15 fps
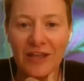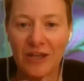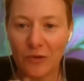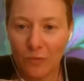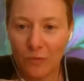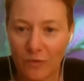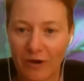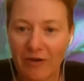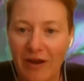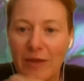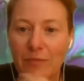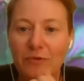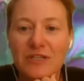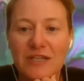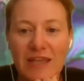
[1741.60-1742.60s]
we're
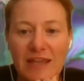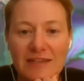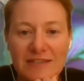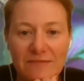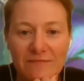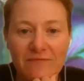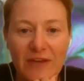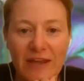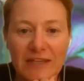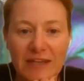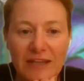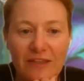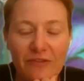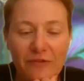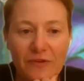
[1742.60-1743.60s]
able to get some
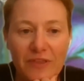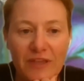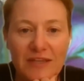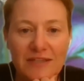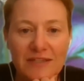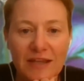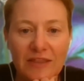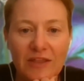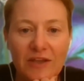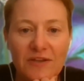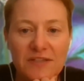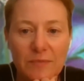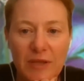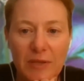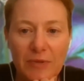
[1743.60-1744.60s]
funding through this. And
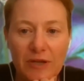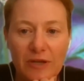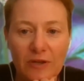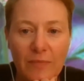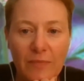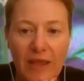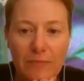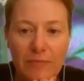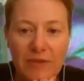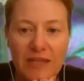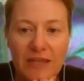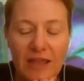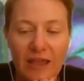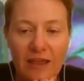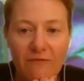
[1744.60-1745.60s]
those are people who
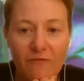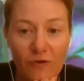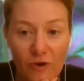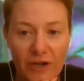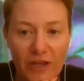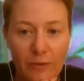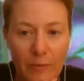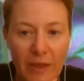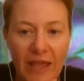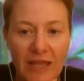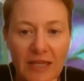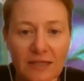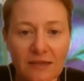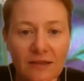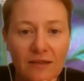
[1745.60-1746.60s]
maybe have chronic
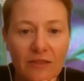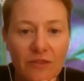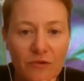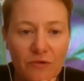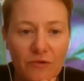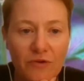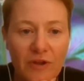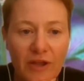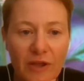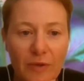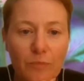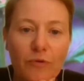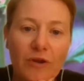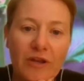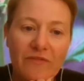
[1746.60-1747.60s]
pain through a
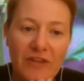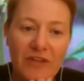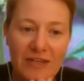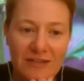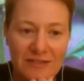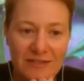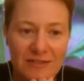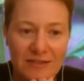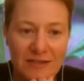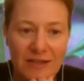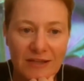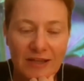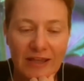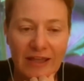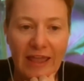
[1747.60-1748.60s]
previous
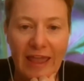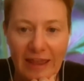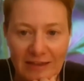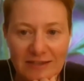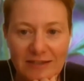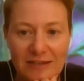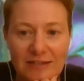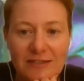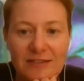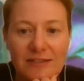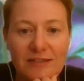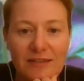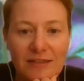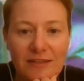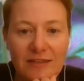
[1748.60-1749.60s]
accident
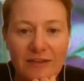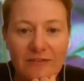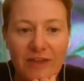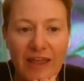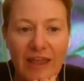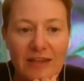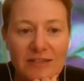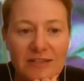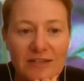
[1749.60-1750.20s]
that they've had.